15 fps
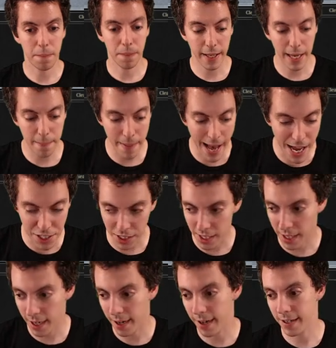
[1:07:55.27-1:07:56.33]
playing Magic
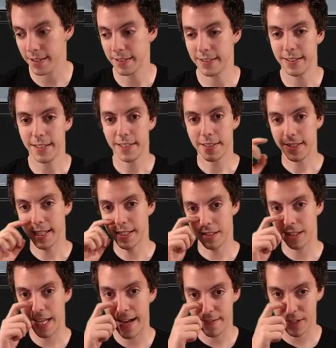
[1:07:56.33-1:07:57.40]
here. They
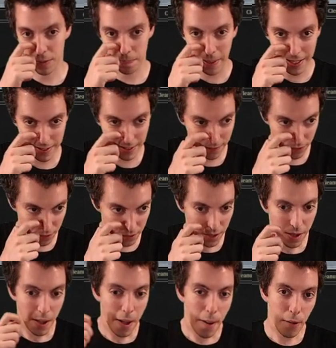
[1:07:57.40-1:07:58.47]
still have a basic
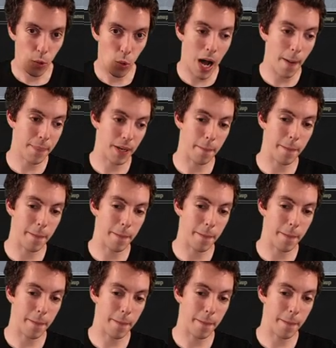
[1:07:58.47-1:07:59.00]
Swamp and a